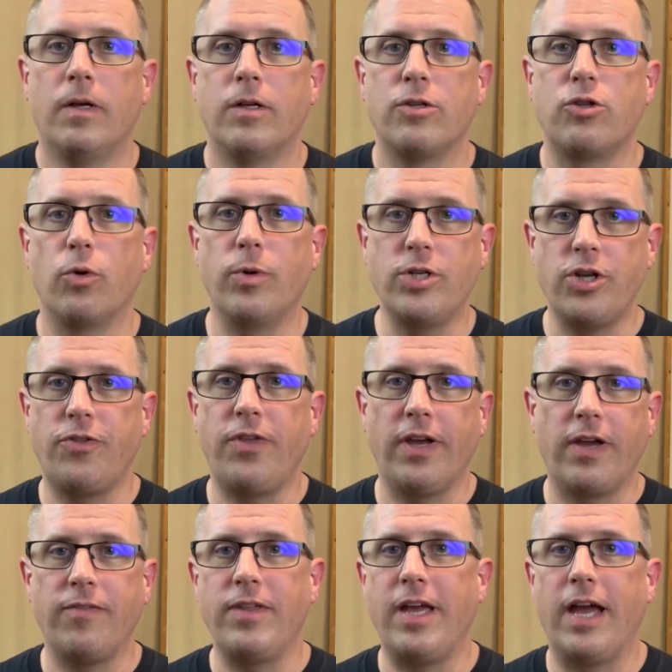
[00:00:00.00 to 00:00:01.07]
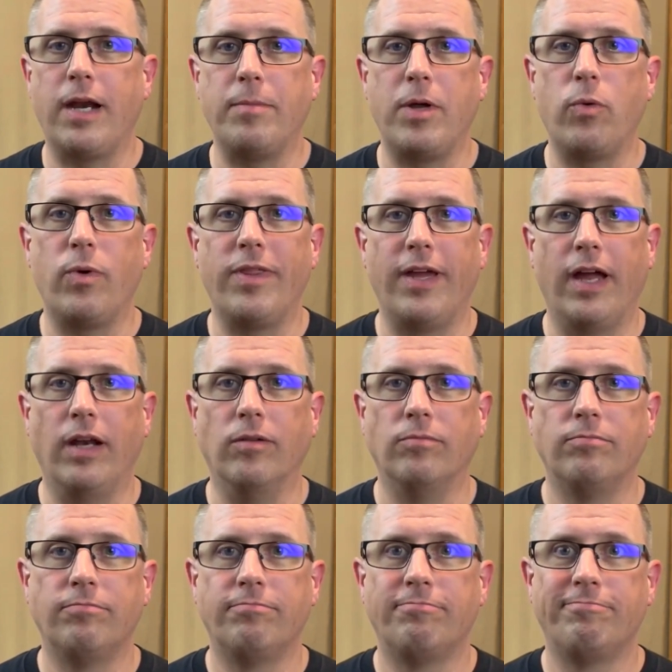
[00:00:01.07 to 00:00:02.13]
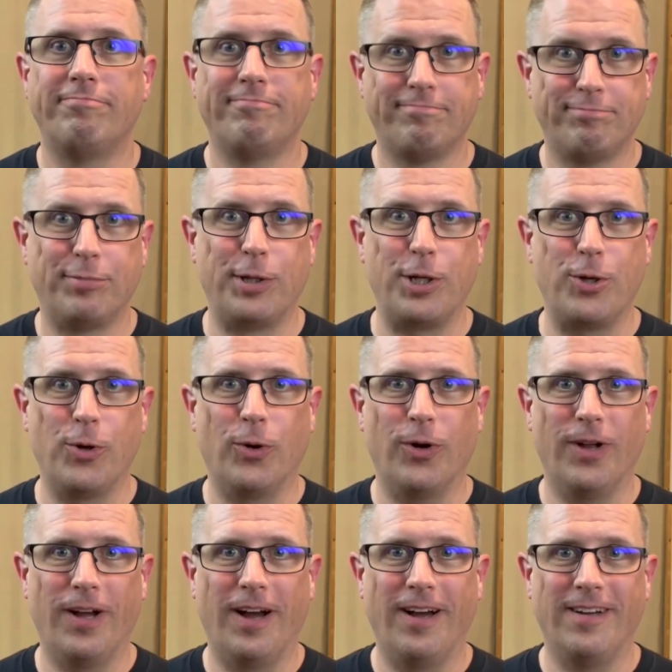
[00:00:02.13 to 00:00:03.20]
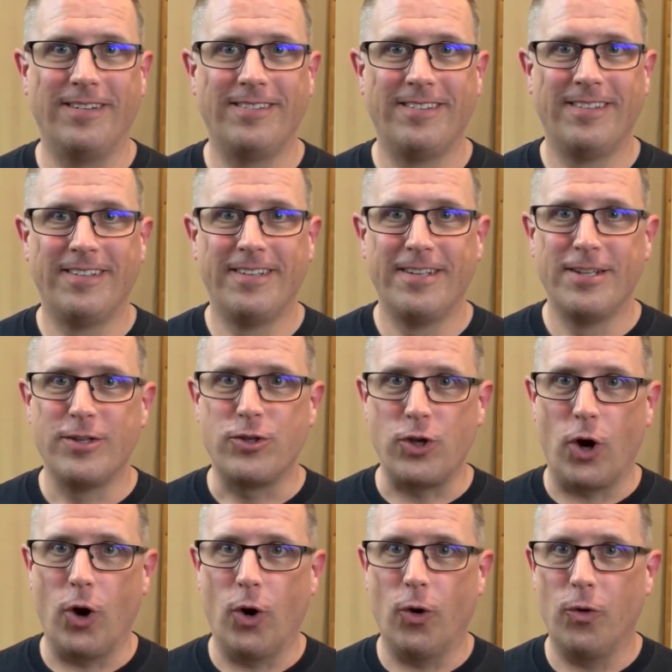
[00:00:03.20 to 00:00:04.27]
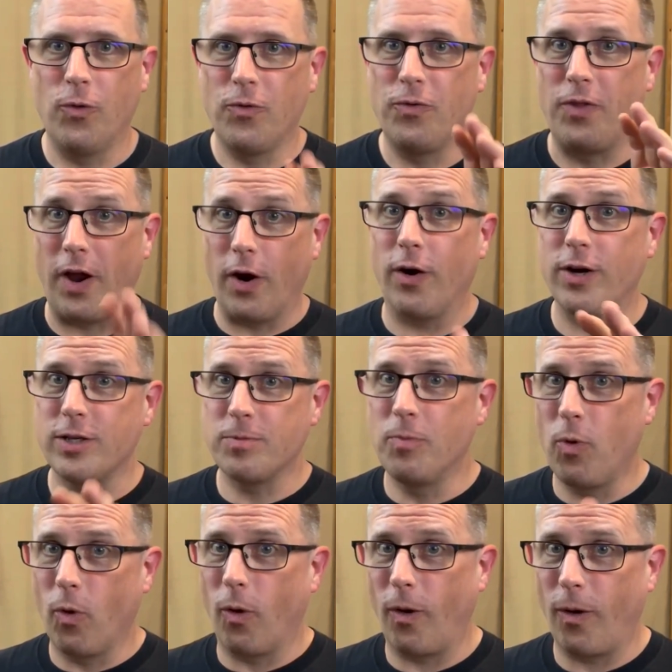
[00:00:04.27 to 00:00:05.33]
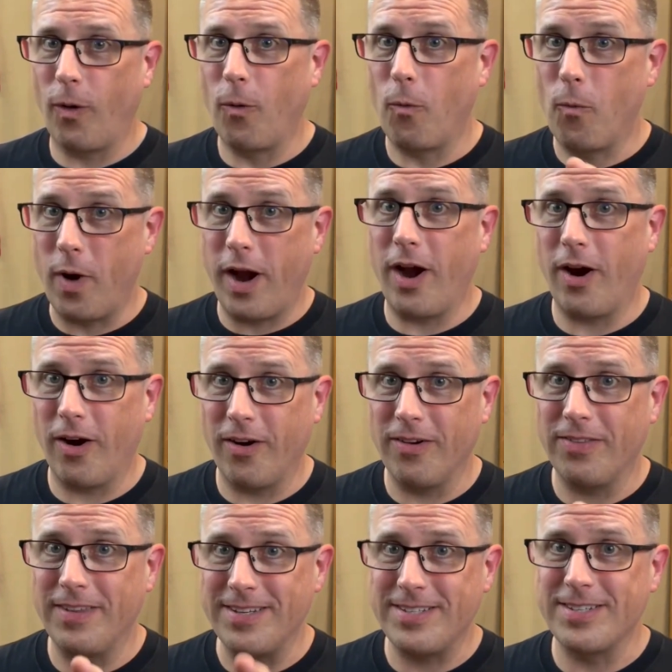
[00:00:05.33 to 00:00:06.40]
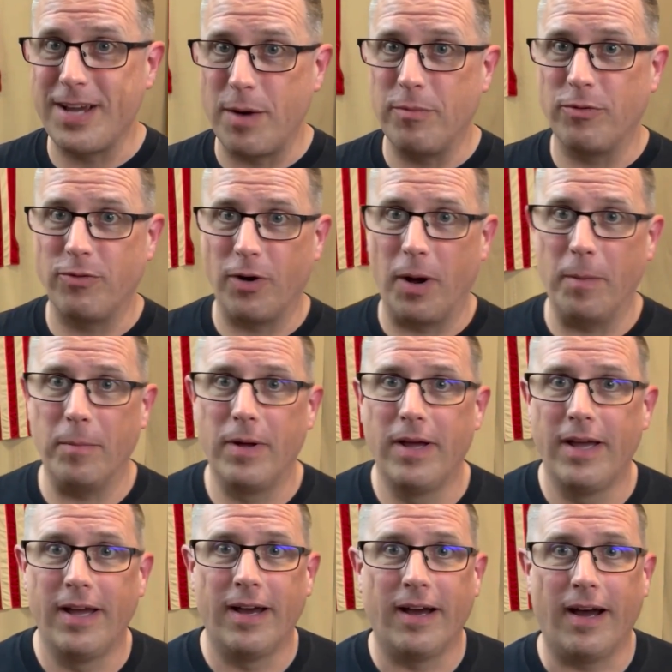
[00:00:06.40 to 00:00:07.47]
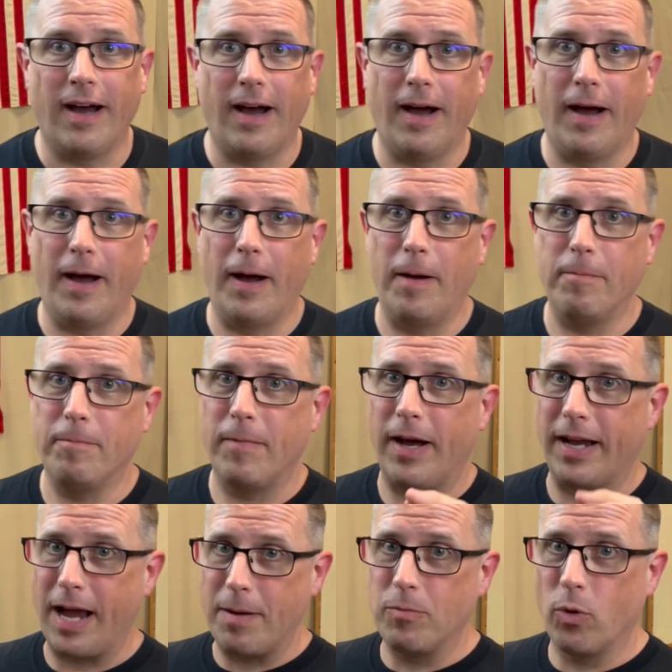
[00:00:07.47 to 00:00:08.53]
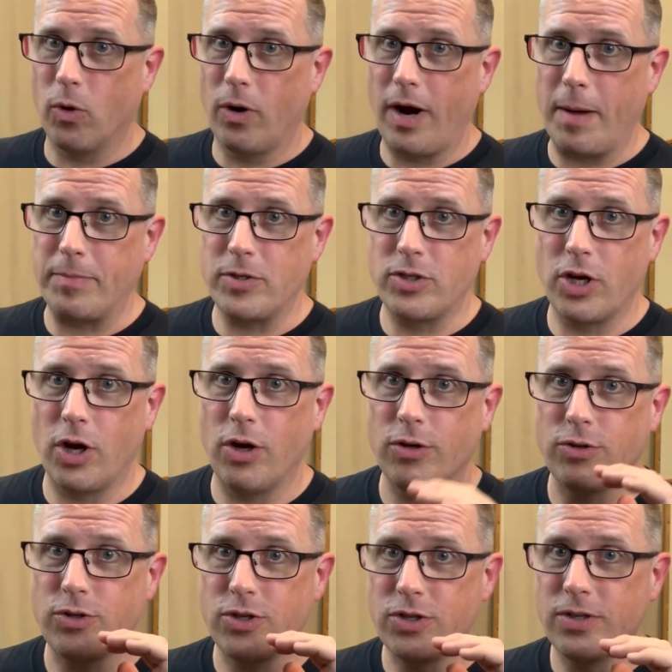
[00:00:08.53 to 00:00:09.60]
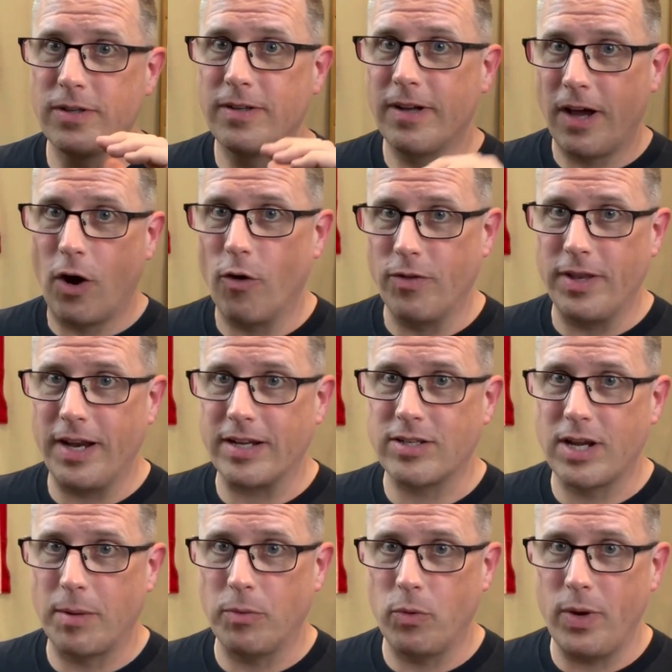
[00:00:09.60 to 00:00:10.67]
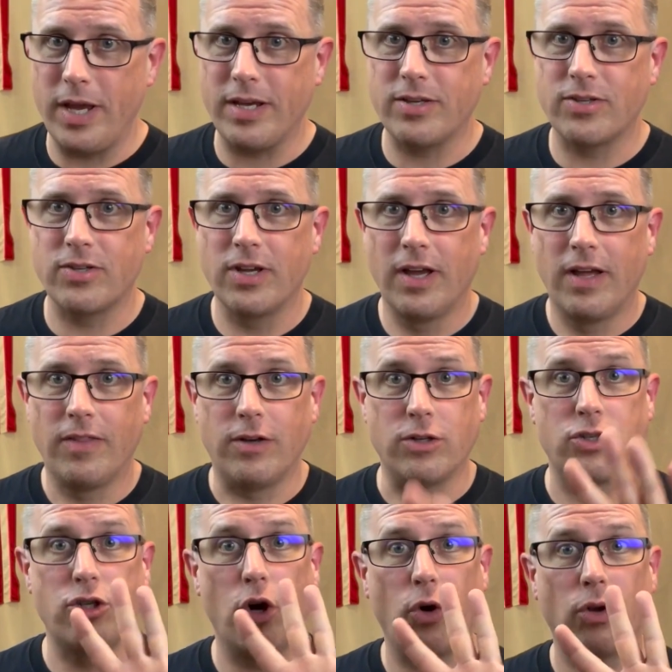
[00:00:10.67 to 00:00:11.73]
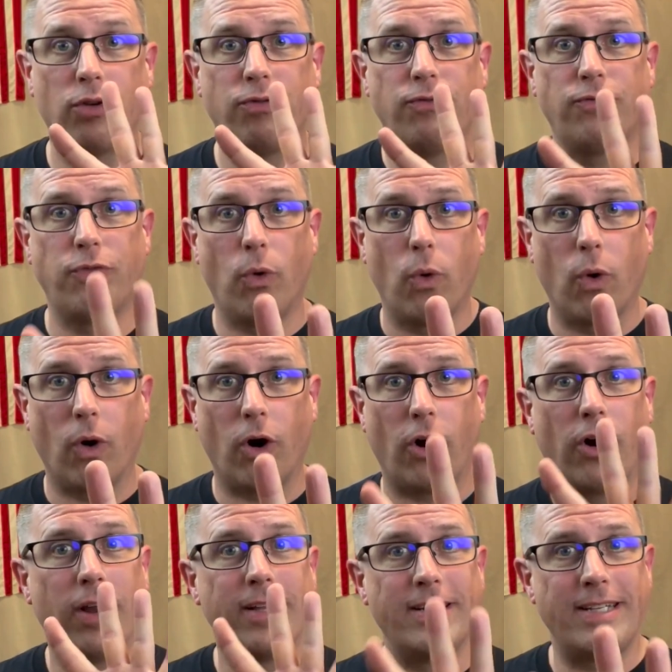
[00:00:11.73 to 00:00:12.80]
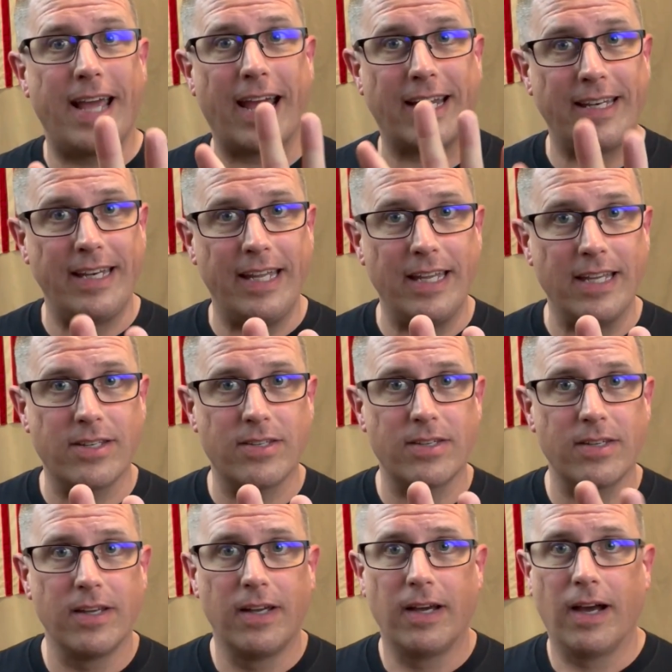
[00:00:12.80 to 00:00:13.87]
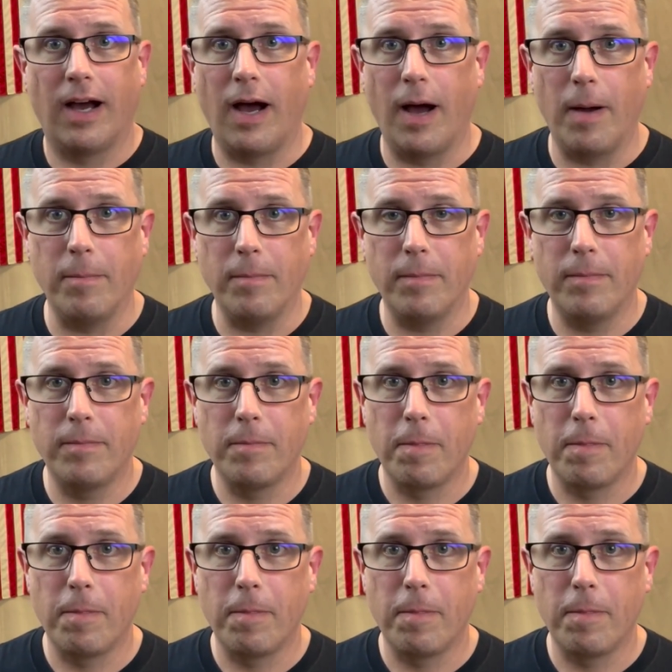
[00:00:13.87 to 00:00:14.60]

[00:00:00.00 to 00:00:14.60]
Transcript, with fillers: So what'd you think of The Enemy Within? Pretty cool, huh? So there is more where this is coming from. Um, I got more episodes over the next couple weeks. There's a total of four techniques. Um,